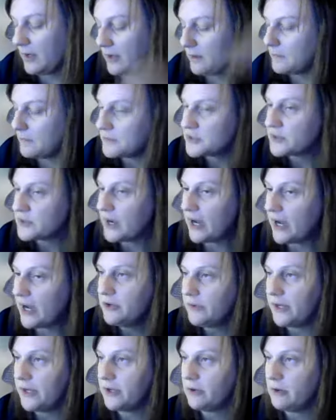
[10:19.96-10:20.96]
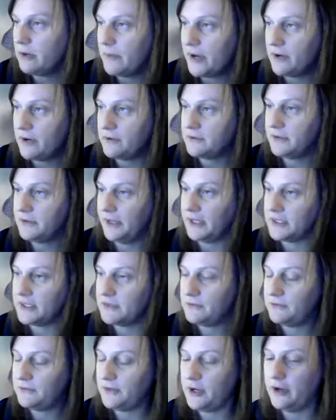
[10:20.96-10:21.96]
So how do I go about like
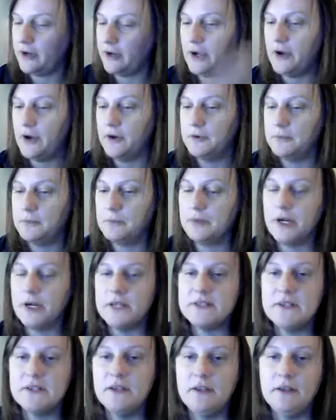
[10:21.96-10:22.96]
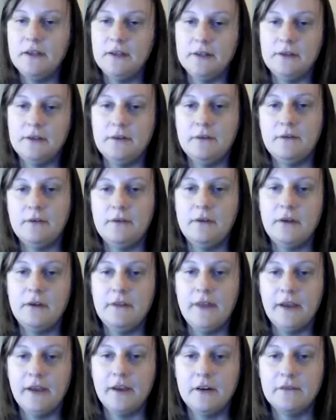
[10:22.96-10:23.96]
figuring out pricing
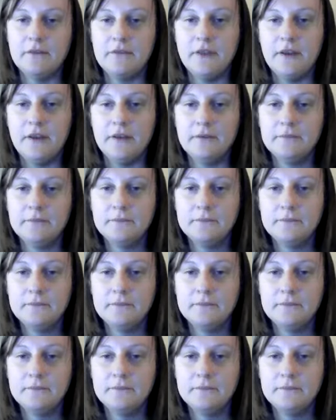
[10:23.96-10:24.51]
and that kind of thing?